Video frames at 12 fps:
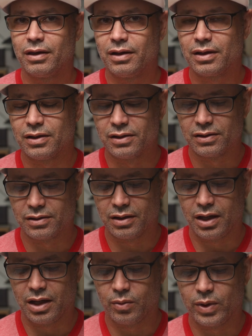think is
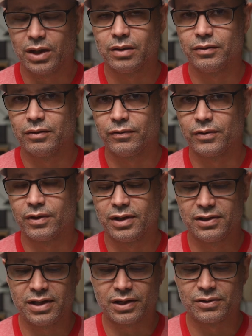relevant for
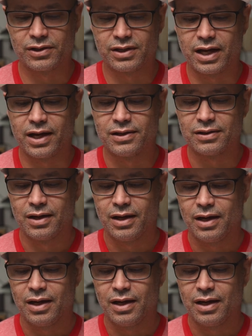this exercise.